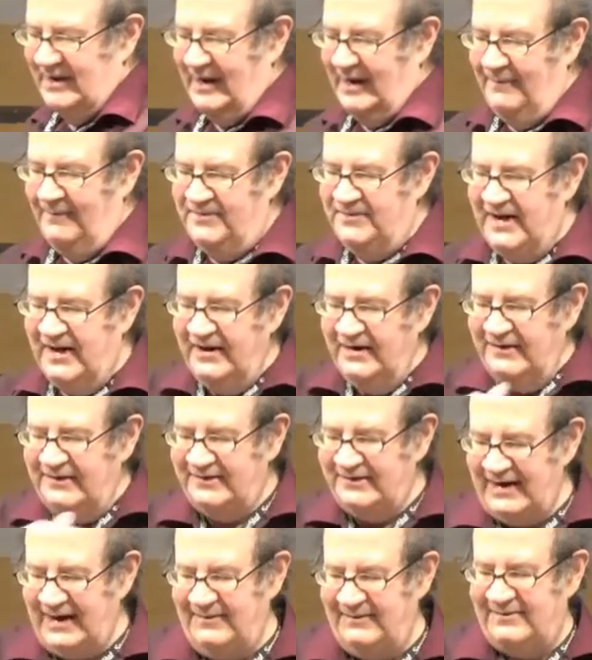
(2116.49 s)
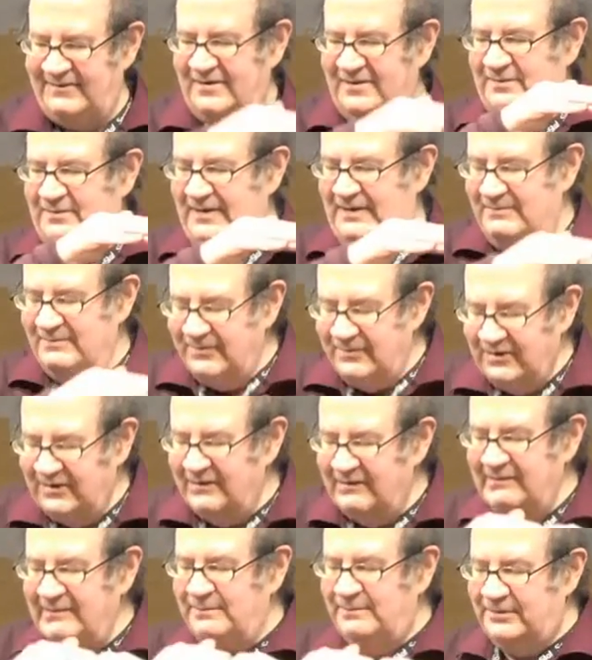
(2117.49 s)
And those steps could be
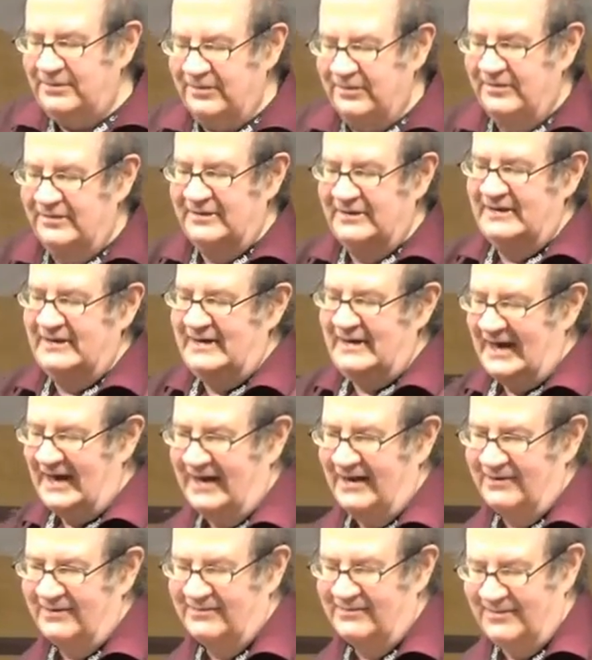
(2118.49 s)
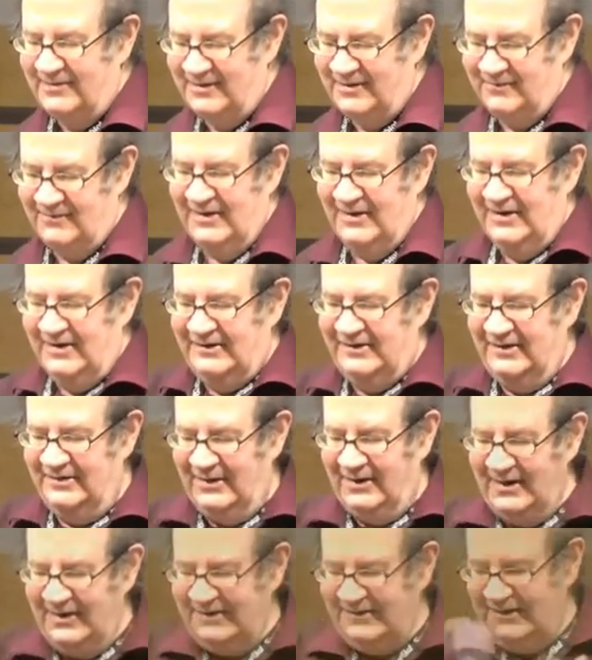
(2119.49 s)
more important than the algorithm. So
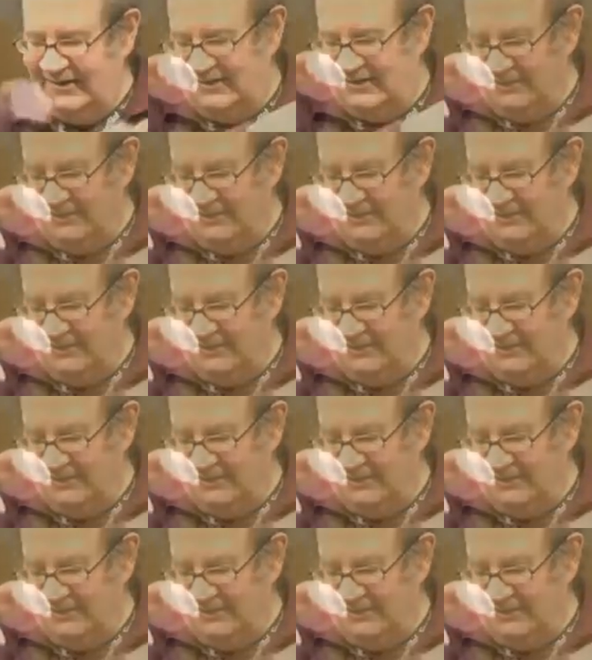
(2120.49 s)
I say